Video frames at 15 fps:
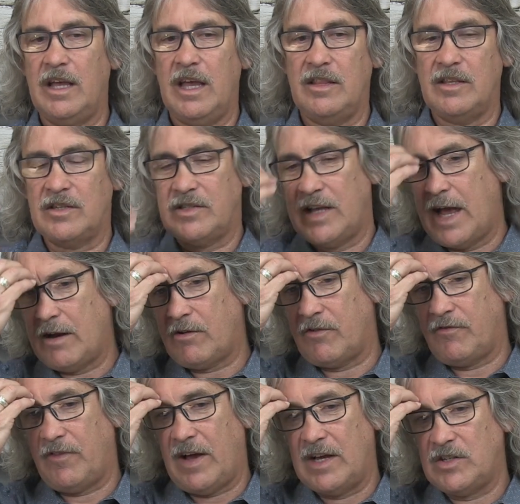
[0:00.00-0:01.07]
and the
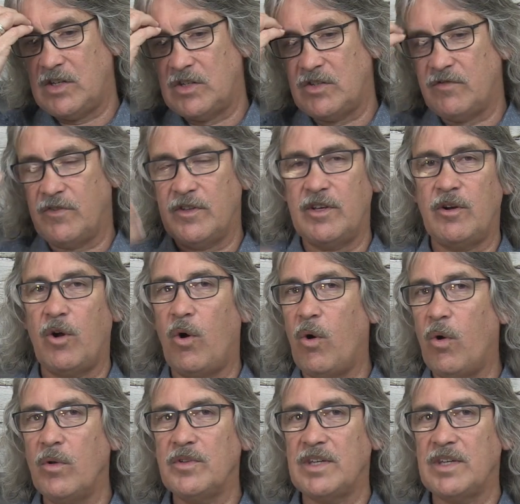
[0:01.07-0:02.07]
sacrifices for their whole